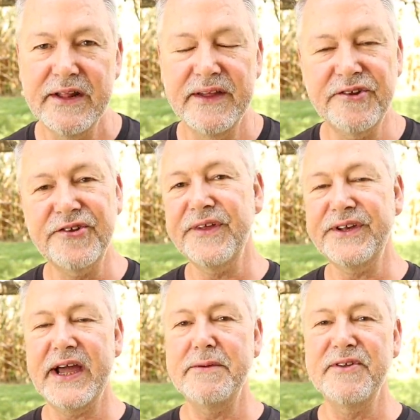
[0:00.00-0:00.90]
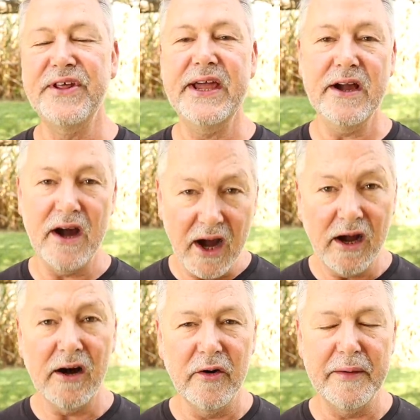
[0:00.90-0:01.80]
This is the time to say,
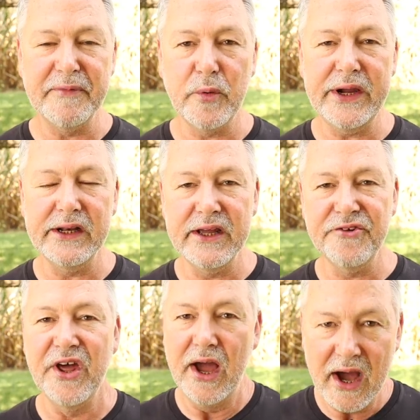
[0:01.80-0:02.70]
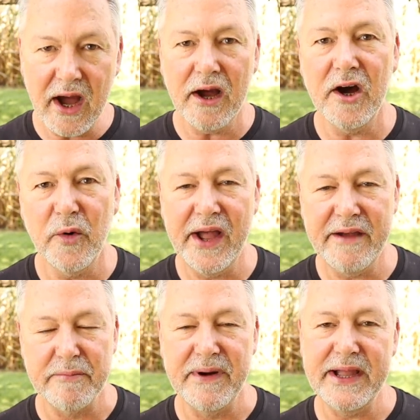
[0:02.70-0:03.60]
uh-oh, I'm queenless. Uh-oh, I
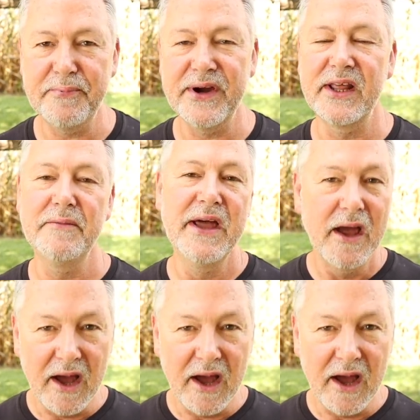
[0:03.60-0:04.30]
have a mite problem.